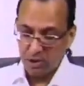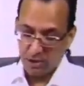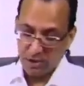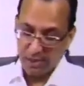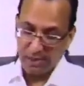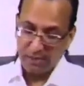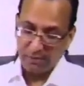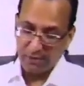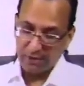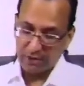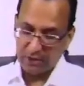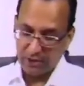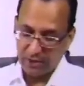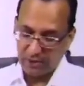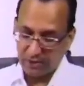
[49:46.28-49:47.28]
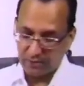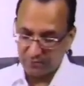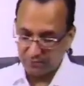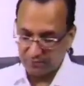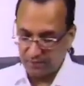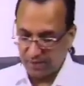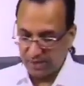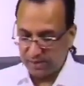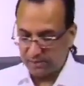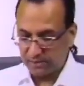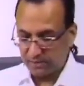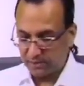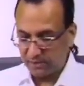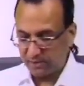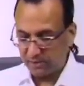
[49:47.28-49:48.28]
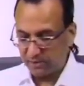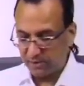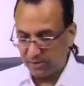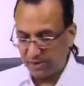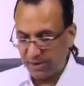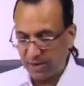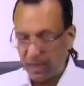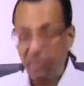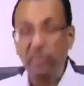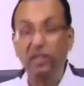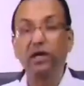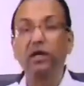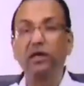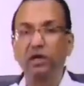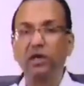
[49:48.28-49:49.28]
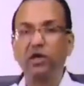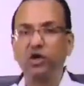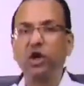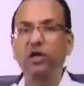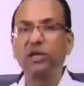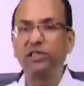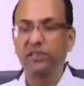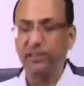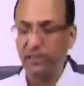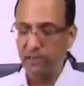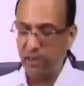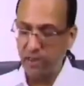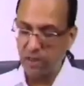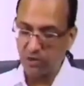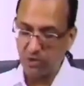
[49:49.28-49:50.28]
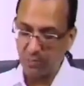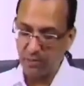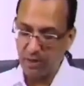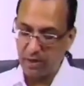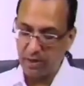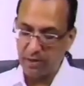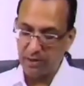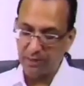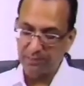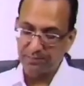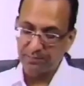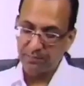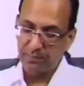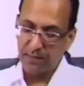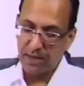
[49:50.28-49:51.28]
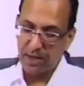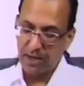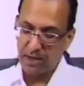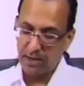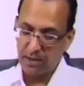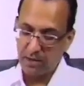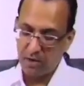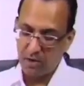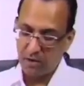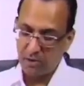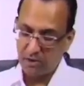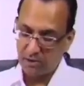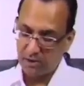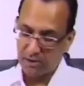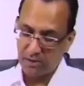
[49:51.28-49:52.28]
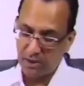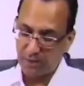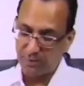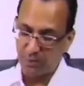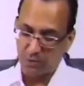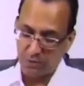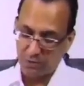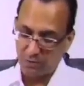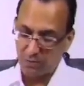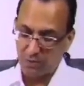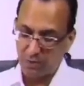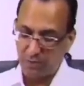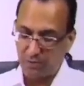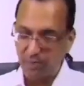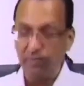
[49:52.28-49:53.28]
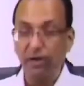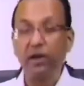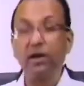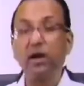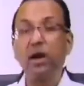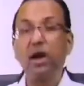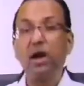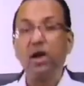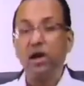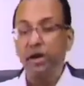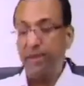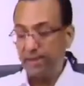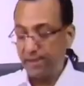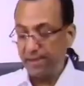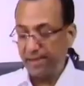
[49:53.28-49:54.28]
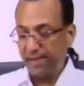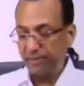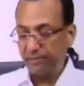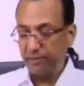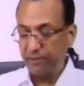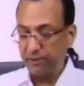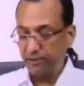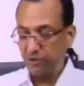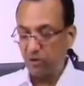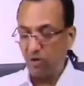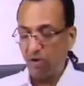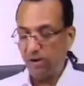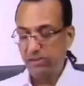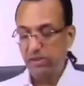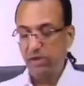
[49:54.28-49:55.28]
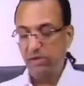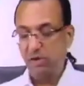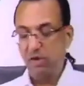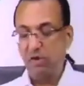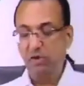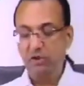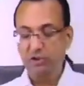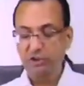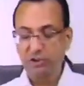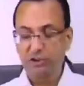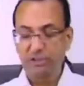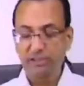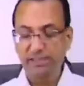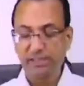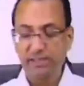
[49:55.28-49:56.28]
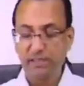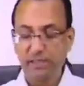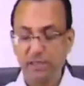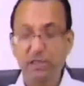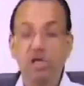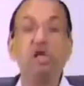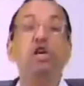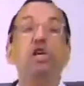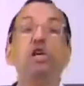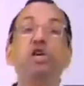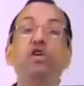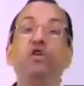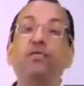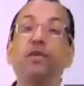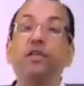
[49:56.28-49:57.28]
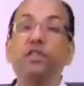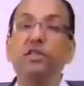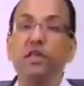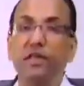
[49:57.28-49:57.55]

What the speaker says: is the facial nerve, as it is running in the short distance in the superior and long distance in the posterior wall of the middle ear cavity. So longest intraosseous is facial